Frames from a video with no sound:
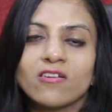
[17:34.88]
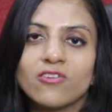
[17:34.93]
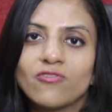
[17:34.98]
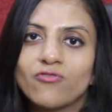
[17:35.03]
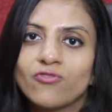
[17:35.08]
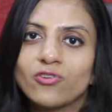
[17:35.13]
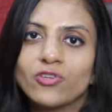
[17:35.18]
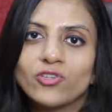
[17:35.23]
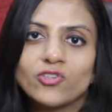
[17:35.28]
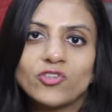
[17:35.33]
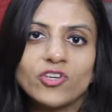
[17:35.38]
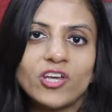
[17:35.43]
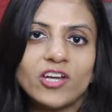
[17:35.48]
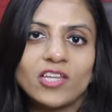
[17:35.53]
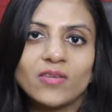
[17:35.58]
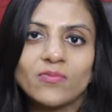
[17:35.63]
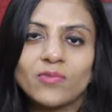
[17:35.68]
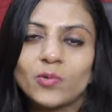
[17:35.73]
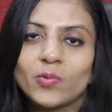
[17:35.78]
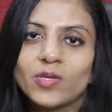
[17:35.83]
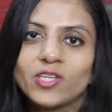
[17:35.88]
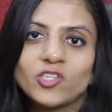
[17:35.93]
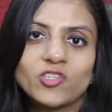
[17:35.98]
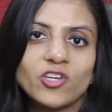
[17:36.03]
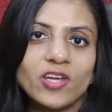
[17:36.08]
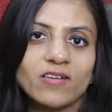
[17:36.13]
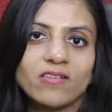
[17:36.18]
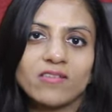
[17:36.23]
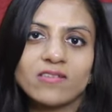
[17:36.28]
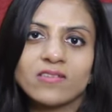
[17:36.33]
differentiating between
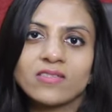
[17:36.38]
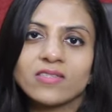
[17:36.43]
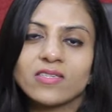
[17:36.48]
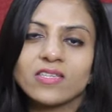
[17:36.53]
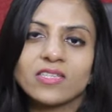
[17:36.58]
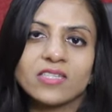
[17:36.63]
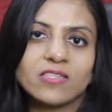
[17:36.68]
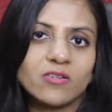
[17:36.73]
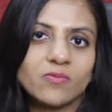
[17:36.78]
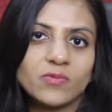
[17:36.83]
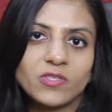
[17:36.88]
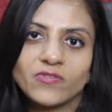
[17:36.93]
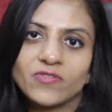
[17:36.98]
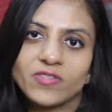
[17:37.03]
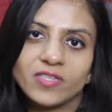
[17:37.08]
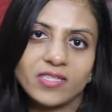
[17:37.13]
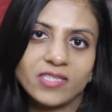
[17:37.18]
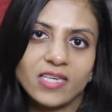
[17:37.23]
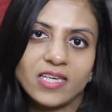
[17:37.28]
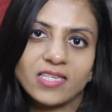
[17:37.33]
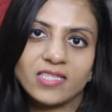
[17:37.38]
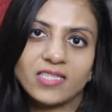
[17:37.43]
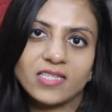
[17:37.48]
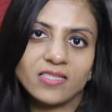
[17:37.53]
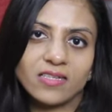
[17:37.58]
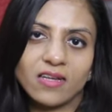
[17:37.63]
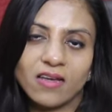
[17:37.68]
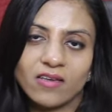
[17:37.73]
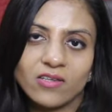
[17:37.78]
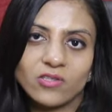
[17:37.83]
genders in terms of success
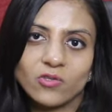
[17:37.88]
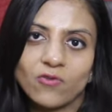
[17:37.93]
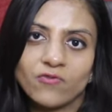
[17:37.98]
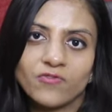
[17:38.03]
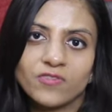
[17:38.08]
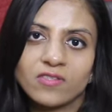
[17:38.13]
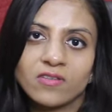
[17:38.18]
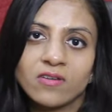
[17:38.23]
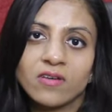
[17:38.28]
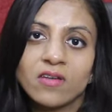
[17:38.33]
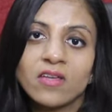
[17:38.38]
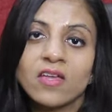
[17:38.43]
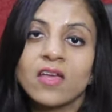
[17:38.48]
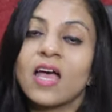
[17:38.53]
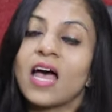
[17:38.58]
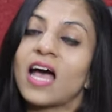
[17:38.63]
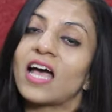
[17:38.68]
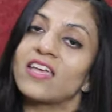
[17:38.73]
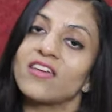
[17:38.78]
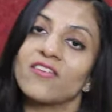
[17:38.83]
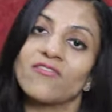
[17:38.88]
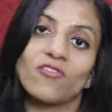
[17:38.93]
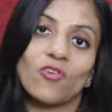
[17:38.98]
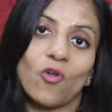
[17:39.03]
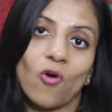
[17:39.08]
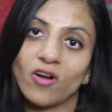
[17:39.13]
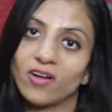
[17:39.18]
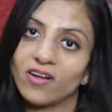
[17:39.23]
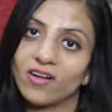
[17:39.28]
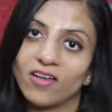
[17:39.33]
as an I A S officer. I have
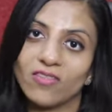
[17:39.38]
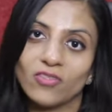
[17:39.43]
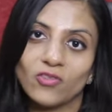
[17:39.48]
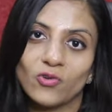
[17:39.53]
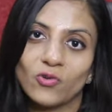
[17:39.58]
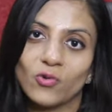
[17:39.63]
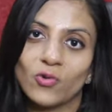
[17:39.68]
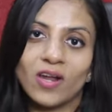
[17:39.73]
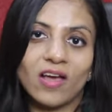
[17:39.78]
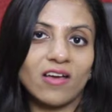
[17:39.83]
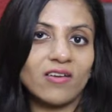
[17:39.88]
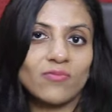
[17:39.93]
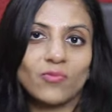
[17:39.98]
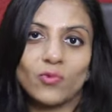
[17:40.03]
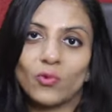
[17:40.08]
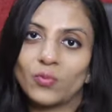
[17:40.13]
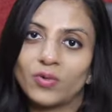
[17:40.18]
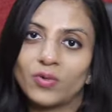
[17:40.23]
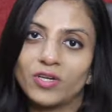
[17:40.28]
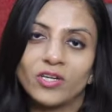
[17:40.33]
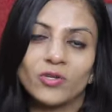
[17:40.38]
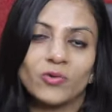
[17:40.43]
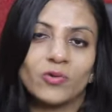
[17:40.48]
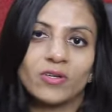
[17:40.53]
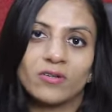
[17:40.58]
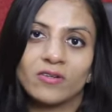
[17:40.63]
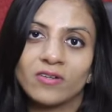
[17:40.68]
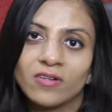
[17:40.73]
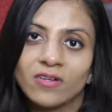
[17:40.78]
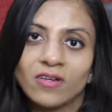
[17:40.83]
not done the role. I am nobody to
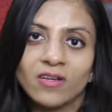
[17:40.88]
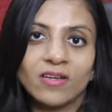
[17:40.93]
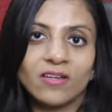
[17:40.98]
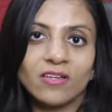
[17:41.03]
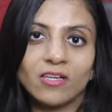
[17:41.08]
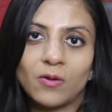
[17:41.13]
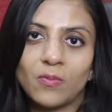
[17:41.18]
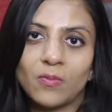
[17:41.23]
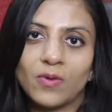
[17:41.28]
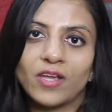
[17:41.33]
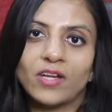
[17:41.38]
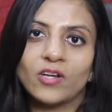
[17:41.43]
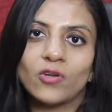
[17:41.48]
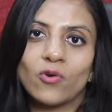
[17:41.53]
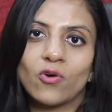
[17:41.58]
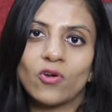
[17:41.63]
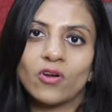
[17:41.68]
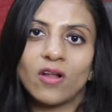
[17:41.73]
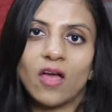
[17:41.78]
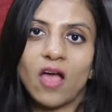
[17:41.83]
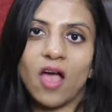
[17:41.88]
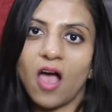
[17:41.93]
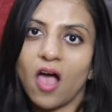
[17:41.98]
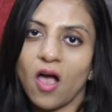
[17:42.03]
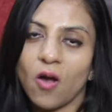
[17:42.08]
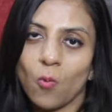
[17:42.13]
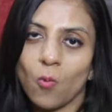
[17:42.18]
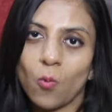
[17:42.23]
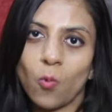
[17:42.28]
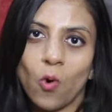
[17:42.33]
co comment on
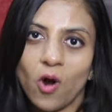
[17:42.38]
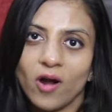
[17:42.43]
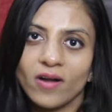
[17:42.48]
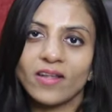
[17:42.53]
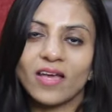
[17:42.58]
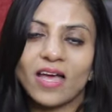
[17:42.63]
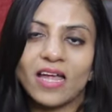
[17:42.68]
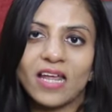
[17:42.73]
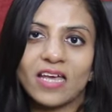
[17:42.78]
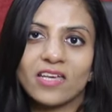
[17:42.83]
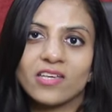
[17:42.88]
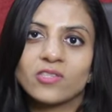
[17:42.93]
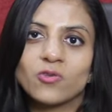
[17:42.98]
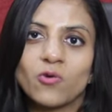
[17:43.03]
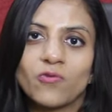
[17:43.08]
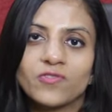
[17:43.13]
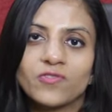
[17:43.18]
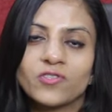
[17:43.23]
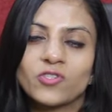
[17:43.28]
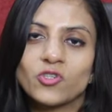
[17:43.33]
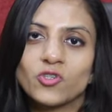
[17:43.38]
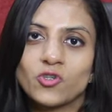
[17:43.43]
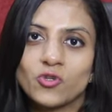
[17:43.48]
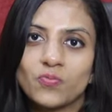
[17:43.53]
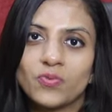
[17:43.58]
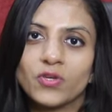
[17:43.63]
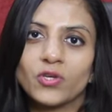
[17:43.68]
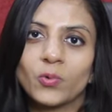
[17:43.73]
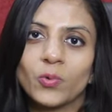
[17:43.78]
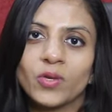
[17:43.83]
how, what an I A S officer
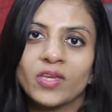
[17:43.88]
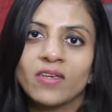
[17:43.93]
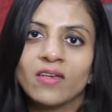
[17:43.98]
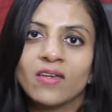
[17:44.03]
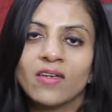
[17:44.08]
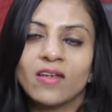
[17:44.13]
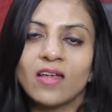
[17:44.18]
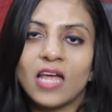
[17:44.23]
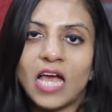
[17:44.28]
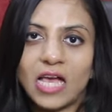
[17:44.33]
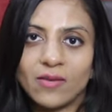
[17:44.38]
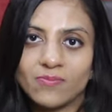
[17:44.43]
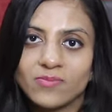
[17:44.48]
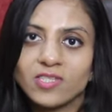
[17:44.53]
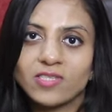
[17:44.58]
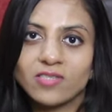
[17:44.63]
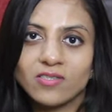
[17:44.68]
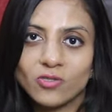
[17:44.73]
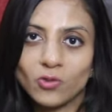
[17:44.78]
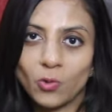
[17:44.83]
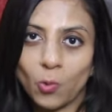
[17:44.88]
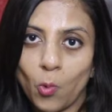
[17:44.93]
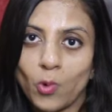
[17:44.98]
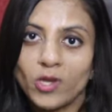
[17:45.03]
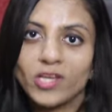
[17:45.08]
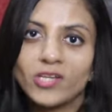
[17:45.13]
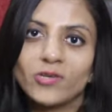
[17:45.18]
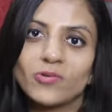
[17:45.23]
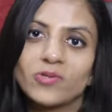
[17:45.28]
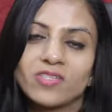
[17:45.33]
should be doing. I am
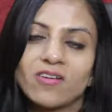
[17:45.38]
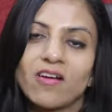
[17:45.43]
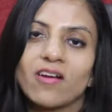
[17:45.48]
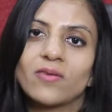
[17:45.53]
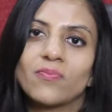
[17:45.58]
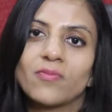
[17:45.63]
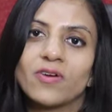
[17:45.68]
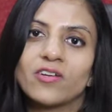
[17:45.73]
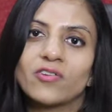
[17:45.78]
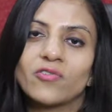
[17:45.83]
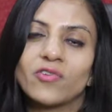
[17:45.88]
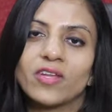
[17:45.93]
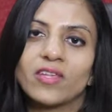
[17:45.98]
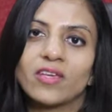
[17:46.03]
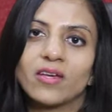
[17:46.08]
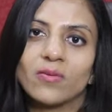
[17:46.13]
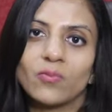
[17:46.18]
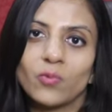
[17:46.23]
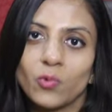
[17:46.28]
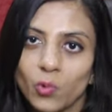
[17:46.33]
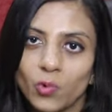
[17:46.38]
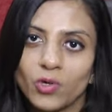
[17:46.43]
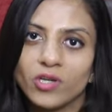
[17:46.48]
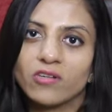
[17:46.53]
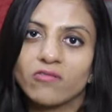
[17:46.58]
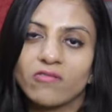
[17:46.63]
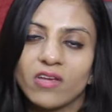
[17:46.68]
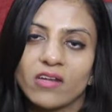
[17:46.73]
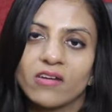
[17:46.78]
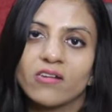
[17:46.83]
going to start my training. I am
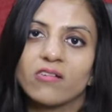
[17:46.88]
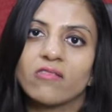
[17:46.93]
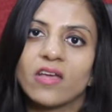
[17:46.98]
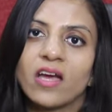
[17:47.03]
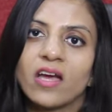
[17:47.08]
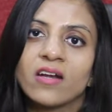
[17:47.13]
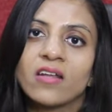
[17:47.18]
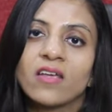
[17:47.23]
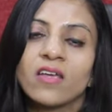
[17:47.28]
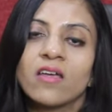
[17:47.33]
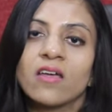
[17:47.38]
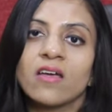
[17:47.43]
going to get into that.